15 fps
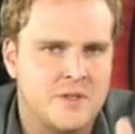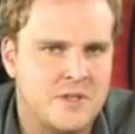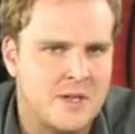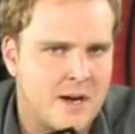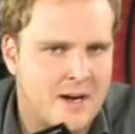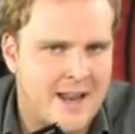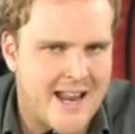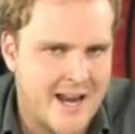This
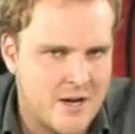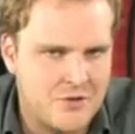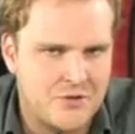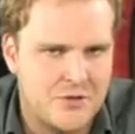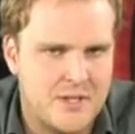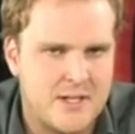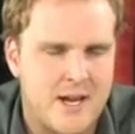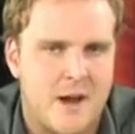is not an
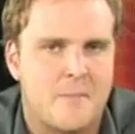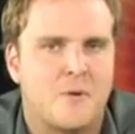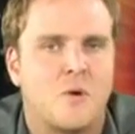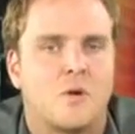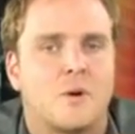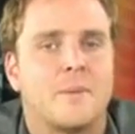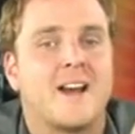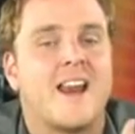HD
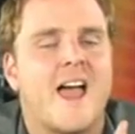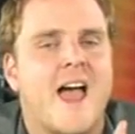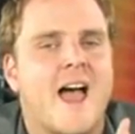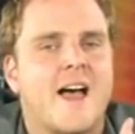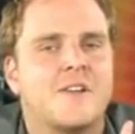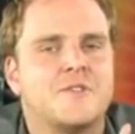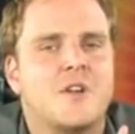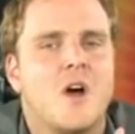camcorder, but it
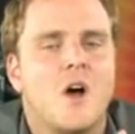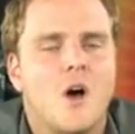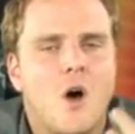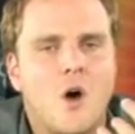has